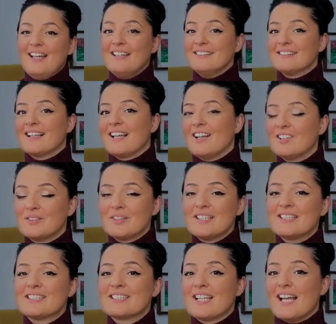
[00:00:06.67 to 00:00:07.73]
And
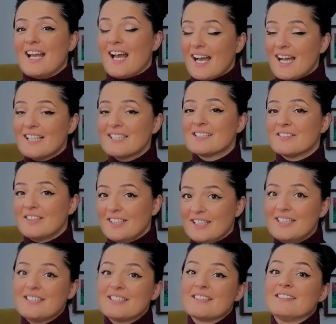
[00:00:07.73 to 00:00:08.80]
Cloudways has
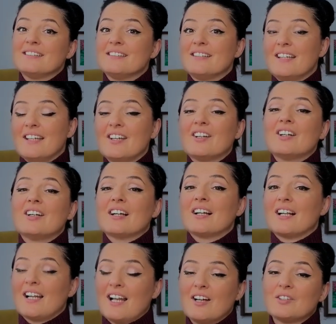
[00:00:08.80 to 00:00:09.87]
released their
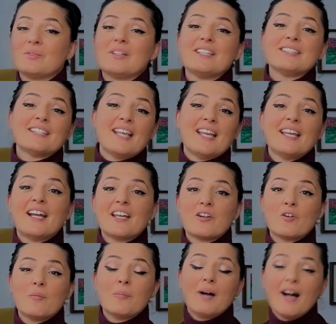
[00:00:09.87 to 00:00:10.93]
Cloudways AI
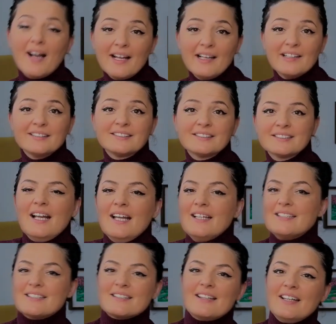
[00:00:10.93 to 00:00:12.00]
Copilot.
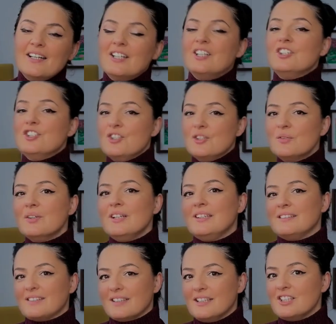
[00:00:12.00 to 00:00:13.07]
It's their new
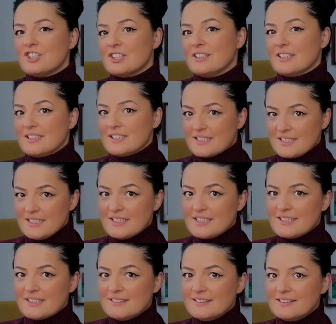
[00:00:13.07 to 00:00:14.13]
intelligent
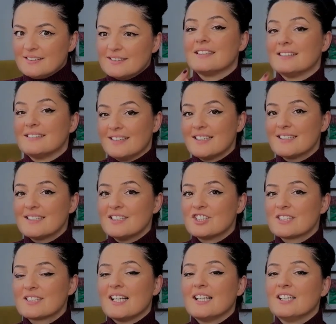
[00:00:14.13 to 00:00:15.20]
assistant that doesn't
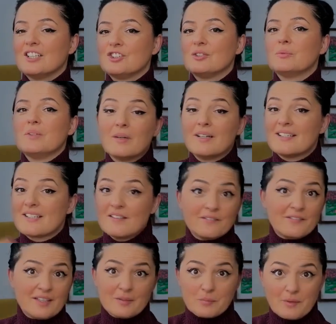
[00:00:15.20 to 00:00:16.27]
just alert you when
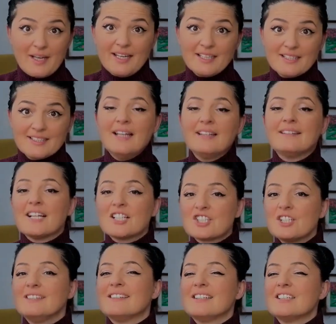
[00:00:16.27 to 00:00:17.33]
something breaks. It
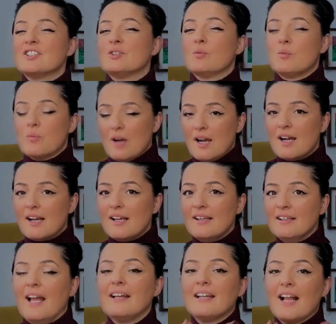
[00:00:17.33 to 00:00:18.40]
actually tells you why
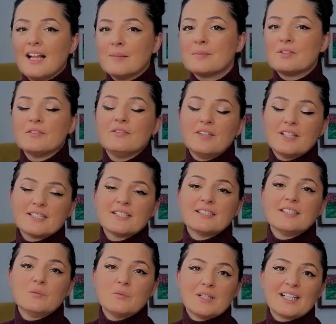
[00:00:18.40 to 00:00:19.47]
and helps you fix it
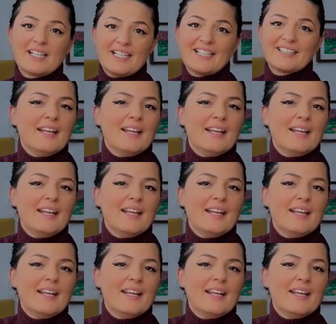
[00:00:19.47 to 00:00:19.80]
in one click.